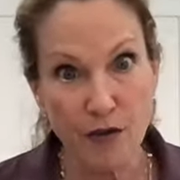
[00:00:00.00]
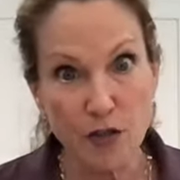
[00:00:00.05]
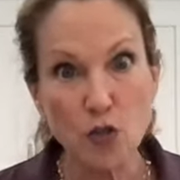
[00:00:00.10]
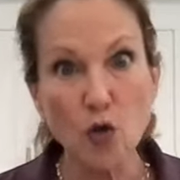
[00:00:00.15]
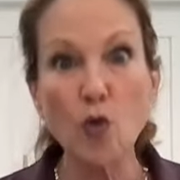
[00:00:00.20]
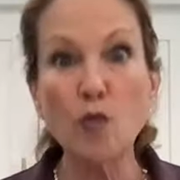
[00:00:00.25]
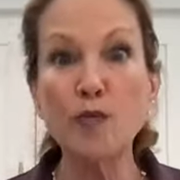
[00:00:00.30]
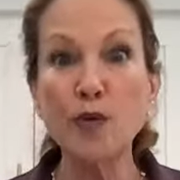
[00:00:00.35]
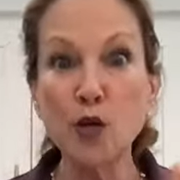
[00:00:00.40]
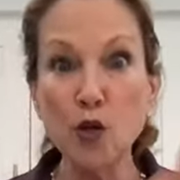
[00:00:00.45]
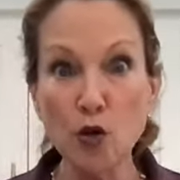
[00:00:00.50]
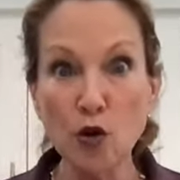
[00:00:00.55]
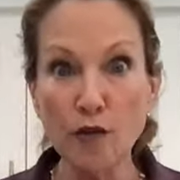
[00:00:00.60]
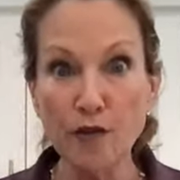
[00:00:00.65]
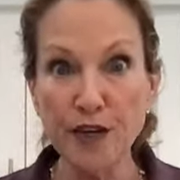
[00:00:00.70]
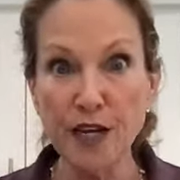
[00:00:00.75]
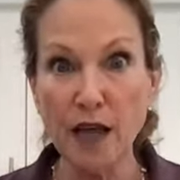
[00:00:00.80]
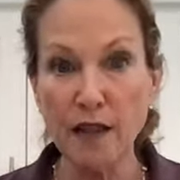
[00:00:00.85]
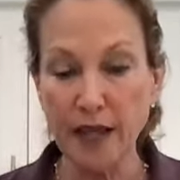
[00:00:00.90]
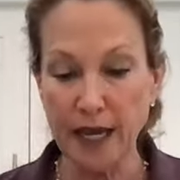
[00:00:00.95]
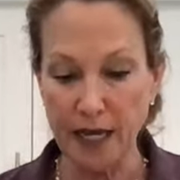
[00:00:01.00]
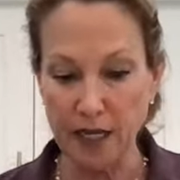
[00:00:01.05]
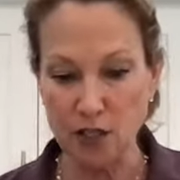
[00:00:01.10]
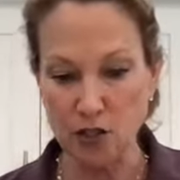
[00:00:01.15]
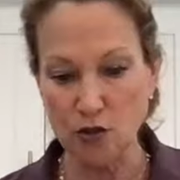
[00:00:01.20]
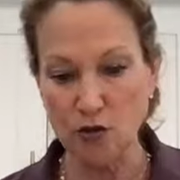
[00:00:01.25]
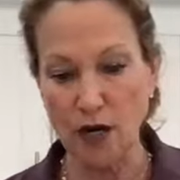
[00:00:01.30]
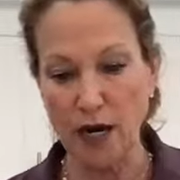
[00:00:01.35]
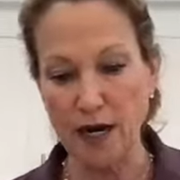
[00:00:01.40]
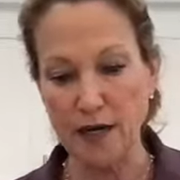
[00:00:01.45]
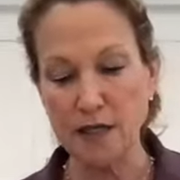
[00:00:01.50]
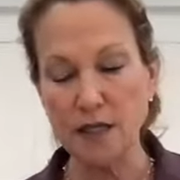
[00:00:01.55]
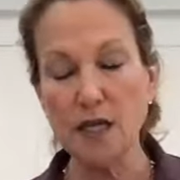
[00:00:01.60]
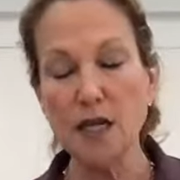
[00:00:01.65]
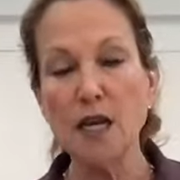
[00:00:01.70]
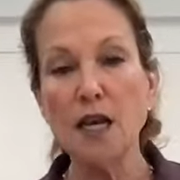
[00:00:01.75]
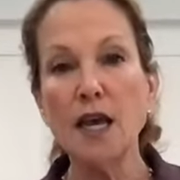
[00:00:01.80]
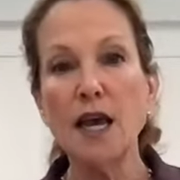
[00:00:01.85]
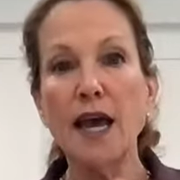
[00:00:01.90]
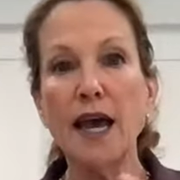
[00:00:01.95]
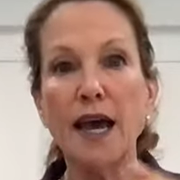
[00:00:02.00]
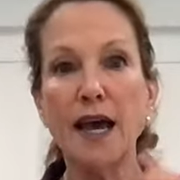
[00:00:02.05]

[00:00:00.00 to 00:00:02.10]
So pure vanilla extract